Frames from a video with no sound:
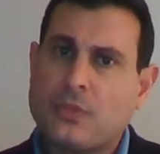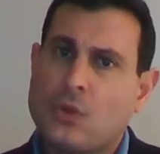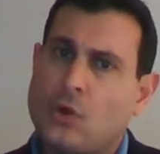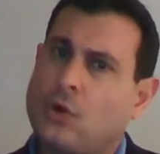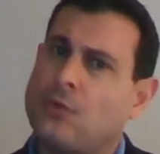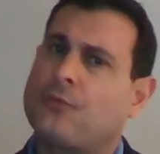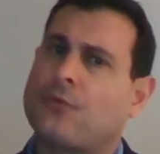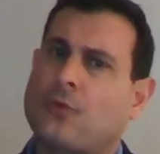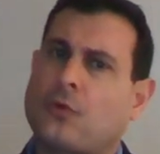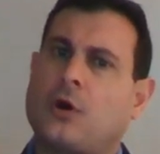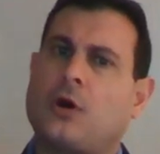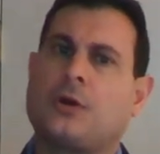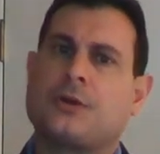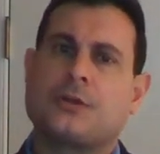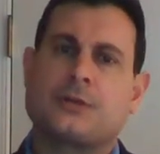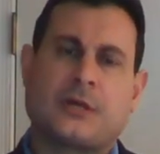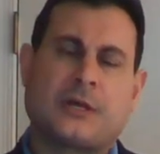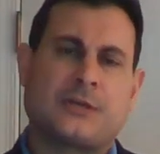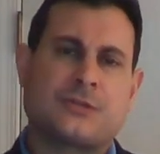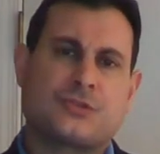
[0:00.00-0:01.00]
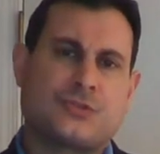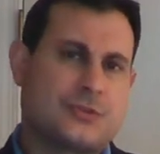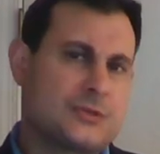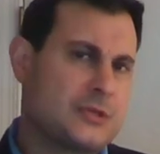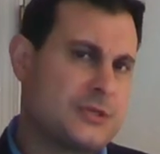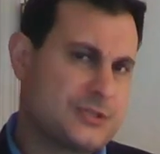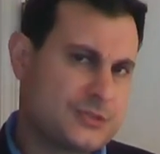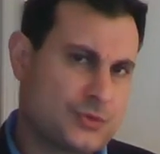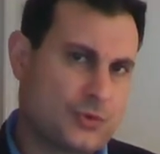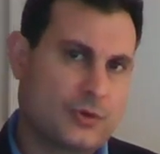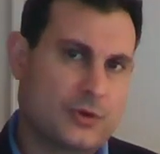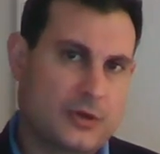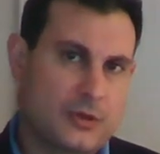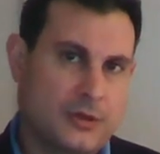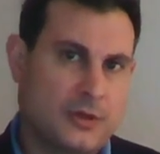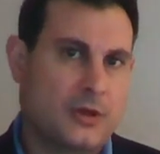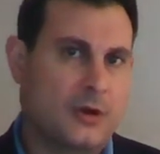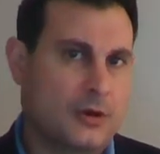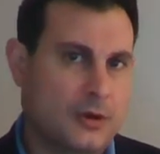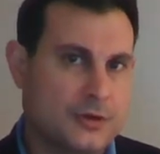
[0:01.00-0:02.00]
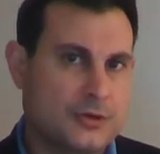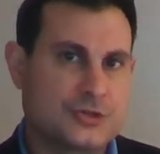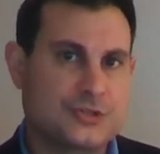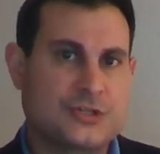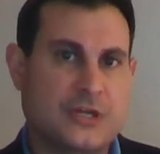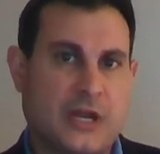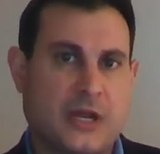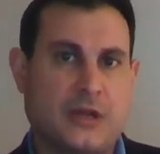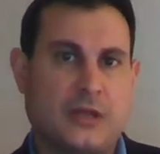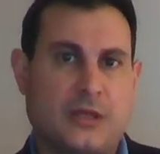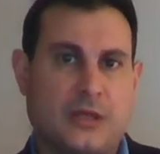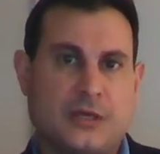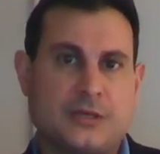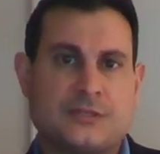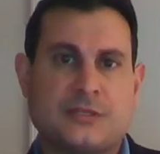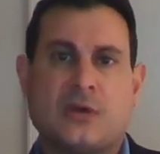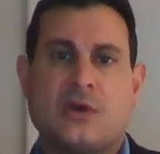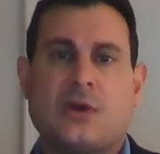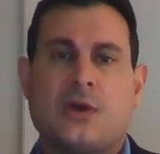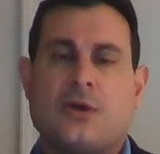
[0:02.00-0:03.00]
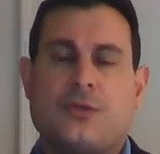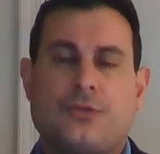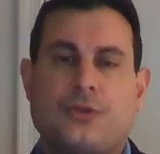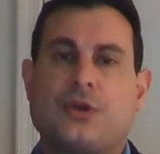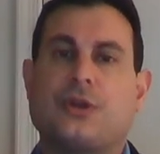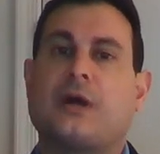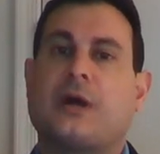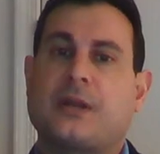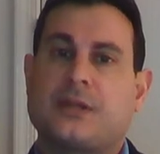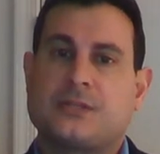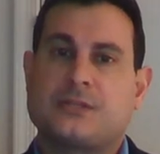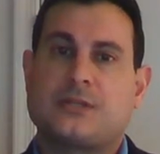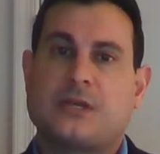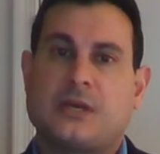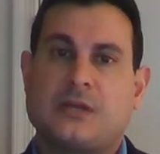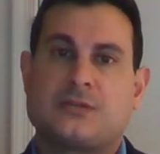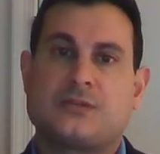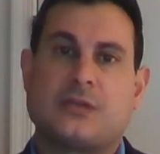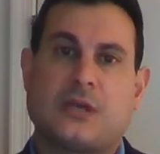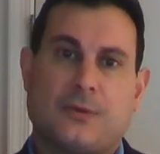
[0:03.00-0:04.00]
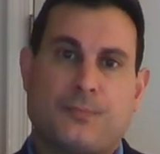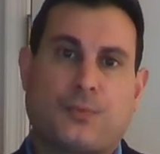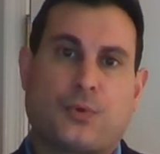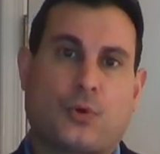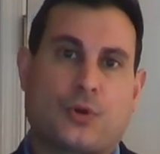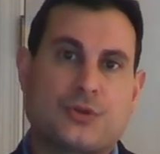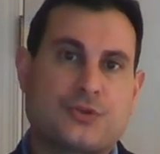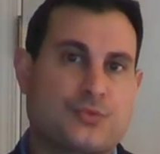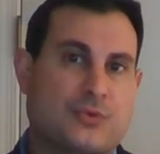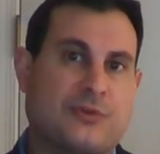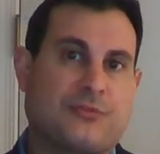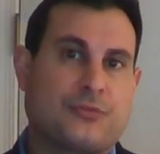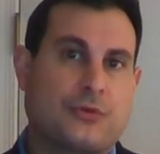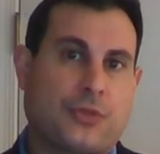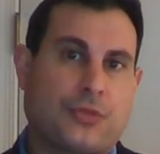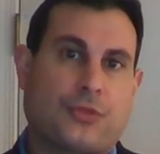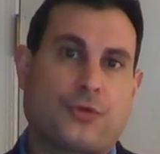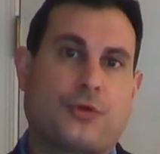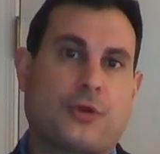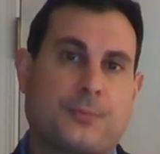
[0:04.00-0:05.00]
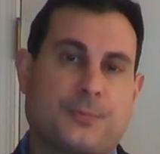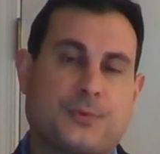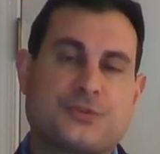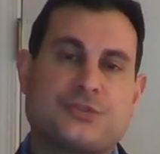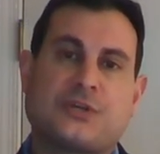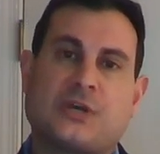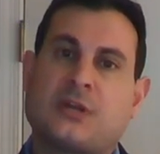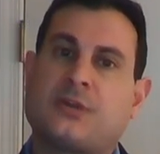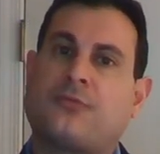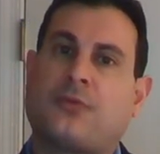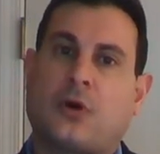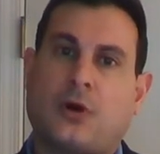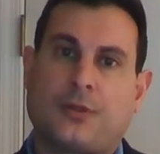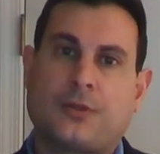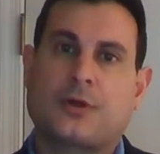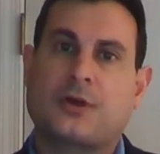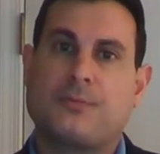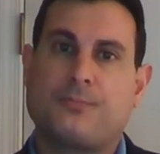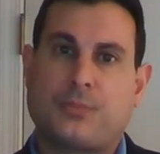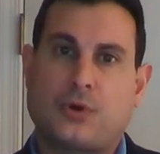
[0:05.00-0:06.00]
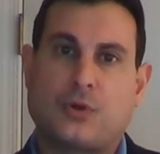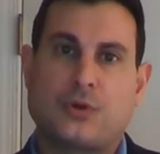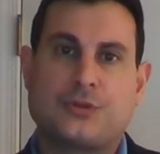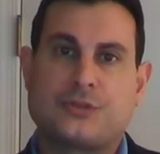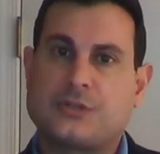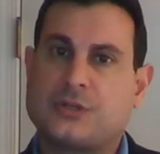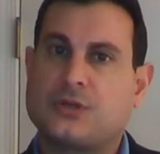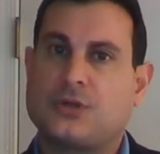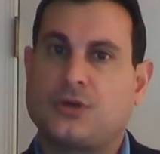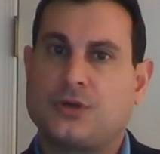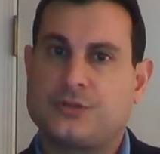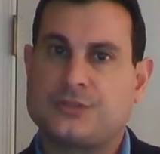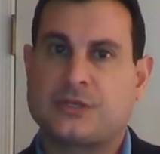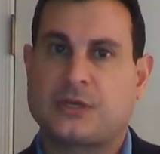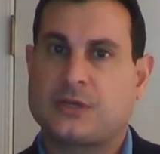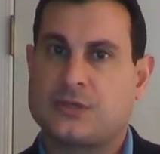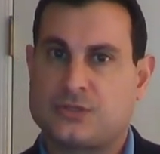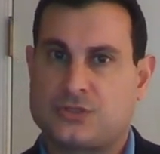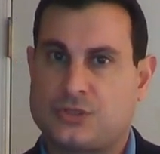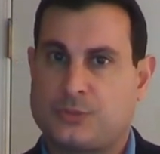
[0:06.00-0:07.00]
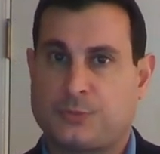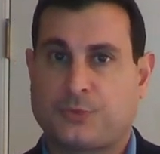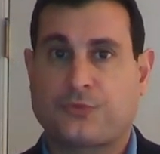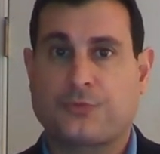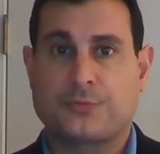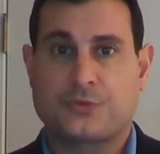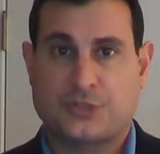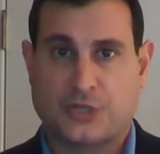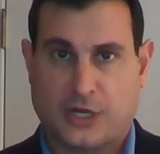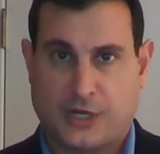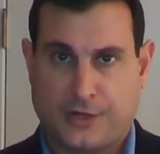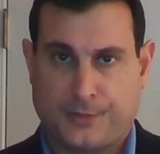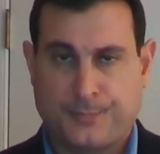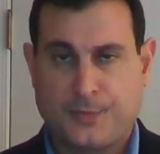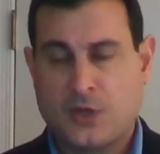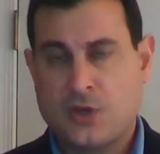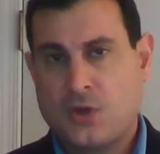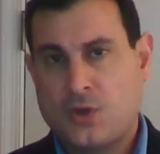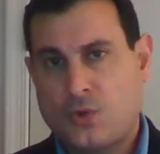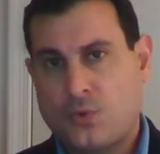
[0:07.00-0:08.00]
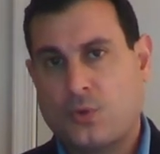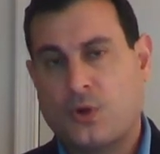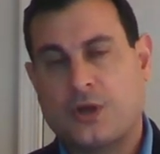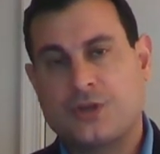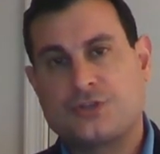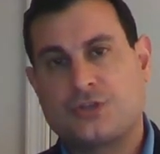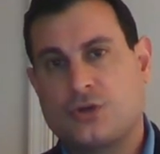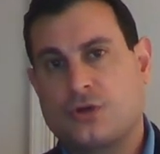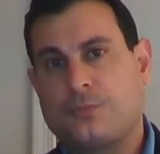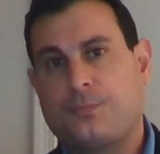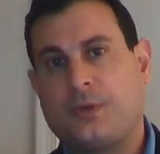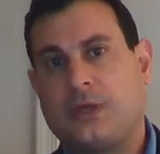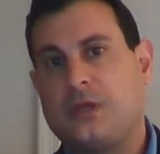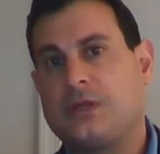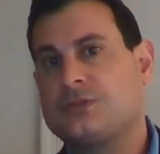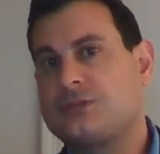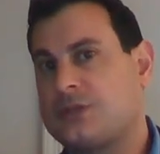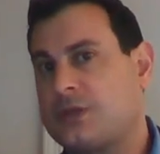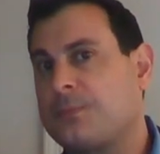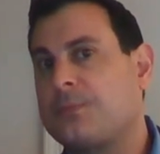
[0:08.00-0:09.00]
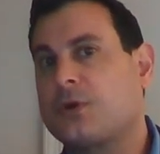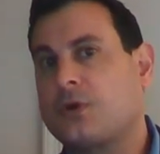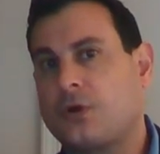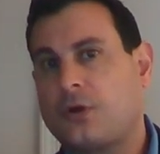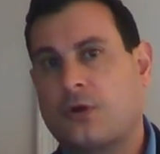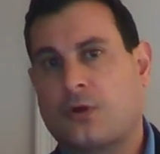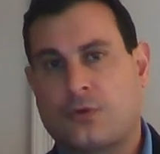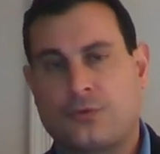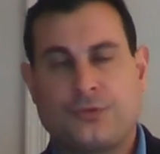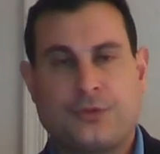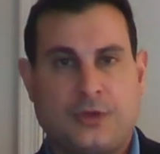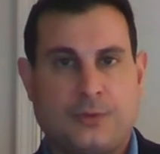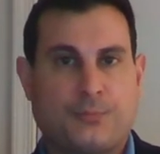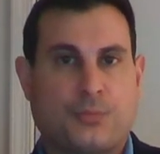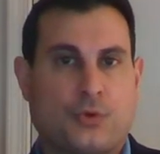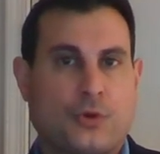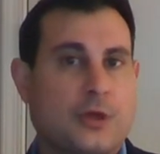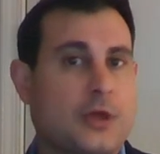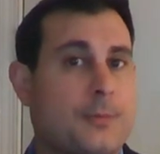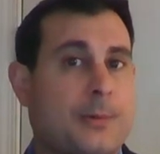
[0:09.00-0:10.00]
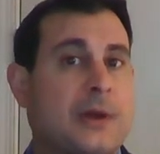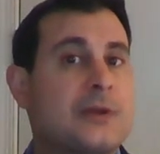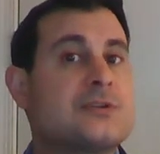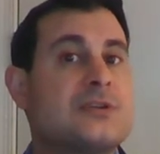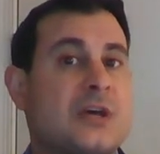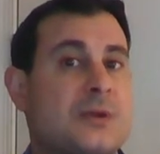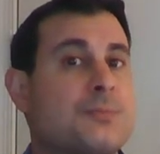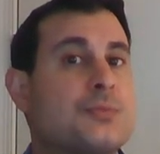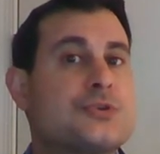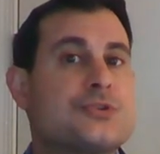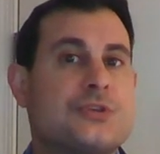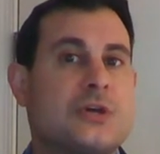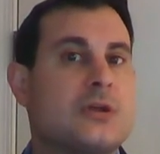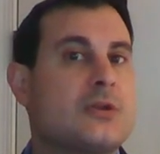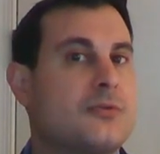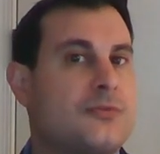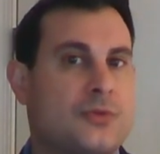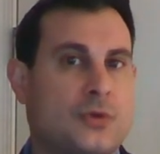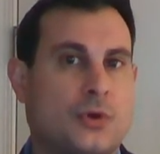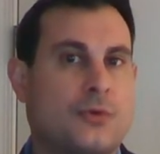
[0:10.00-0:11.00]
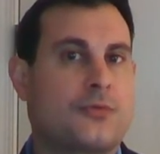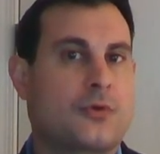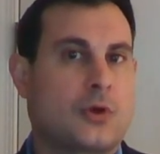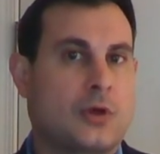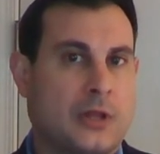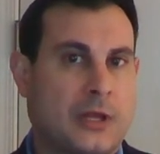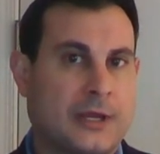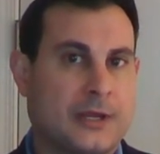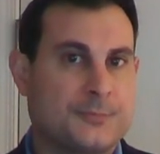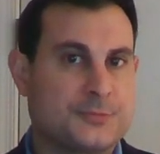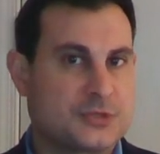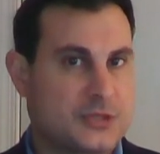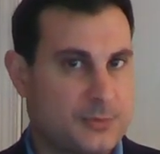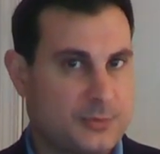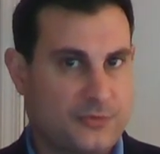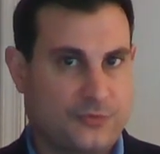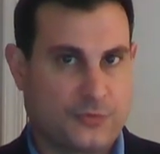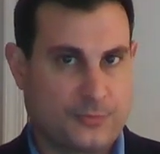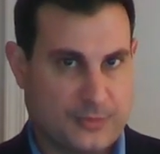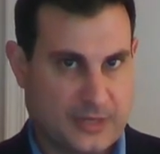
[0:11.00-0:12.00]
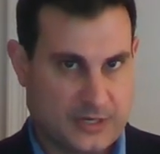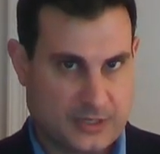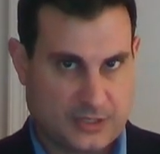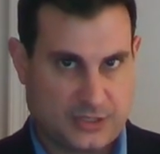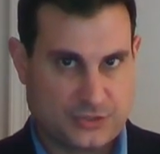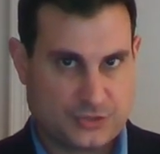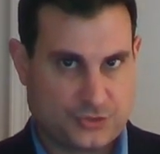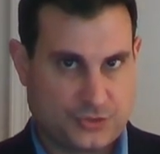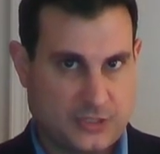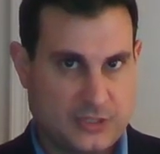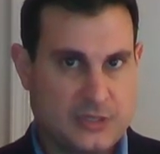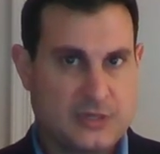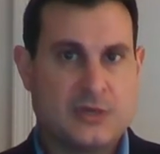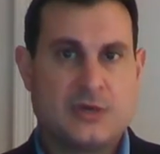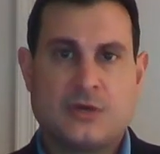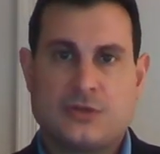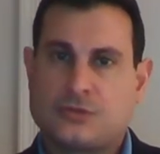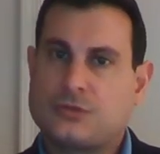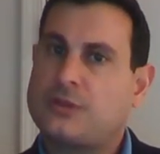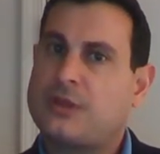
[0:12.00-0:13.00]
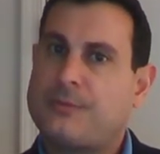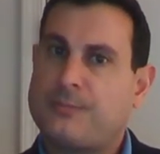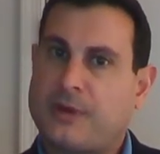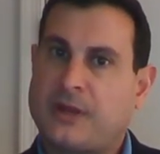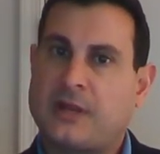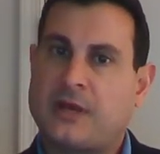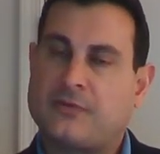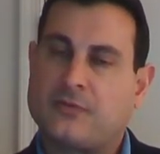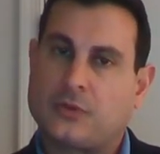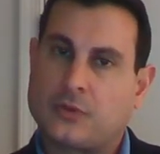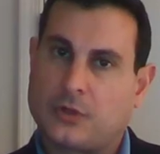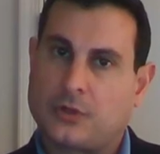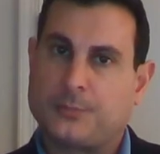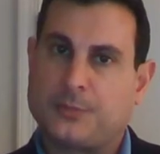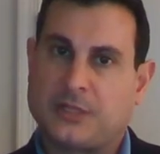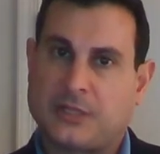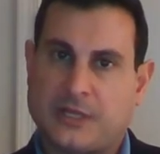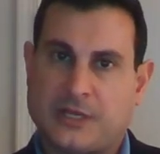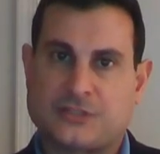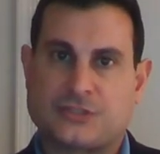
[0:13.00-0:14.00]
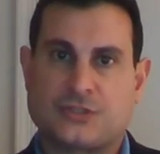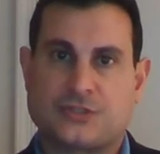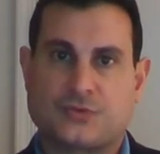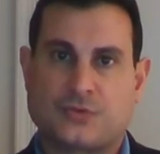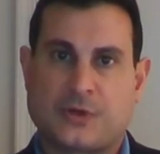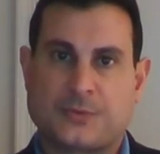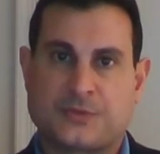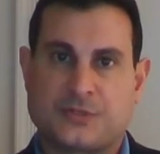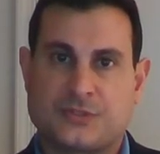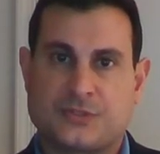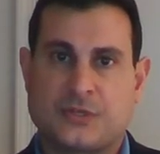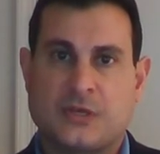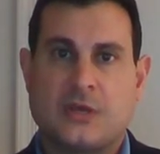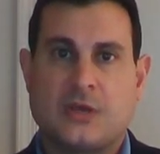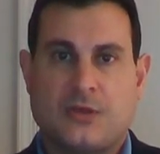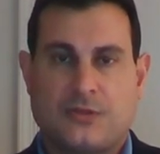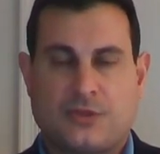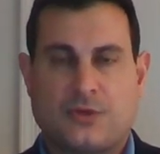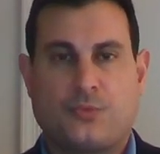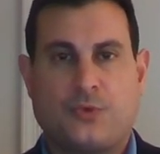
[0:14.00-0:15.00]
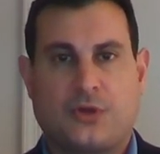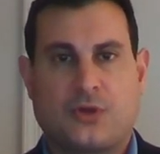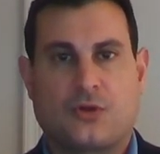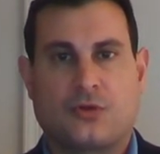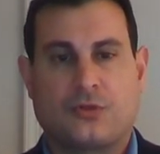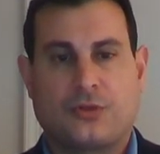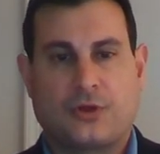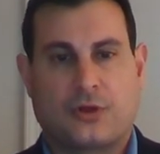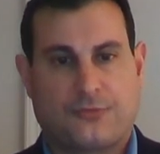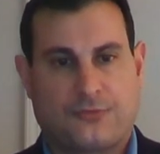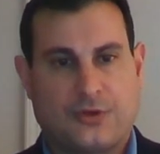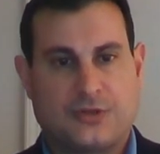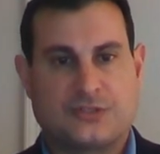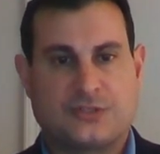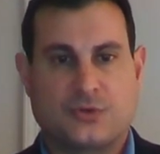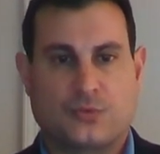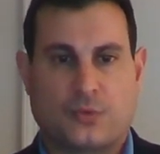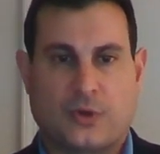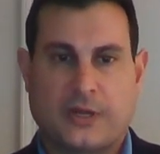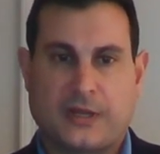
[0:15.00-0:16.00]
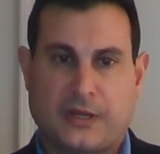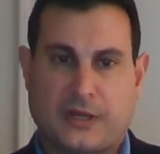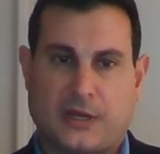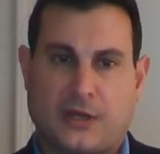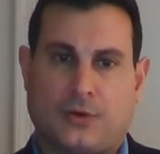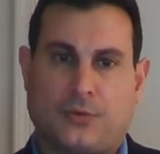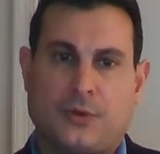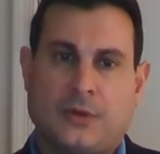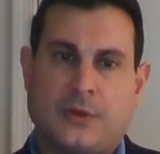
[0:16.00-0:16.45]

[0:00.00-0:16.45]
Overall, uh, historically, our understanding is the United States imports roughly 30% of all the components and goods it consumes from China. Whereas Europeans typically are only importing about 10% of the overall items coming from that country, so they might have a little bit less disruptions than we currently are facing right now.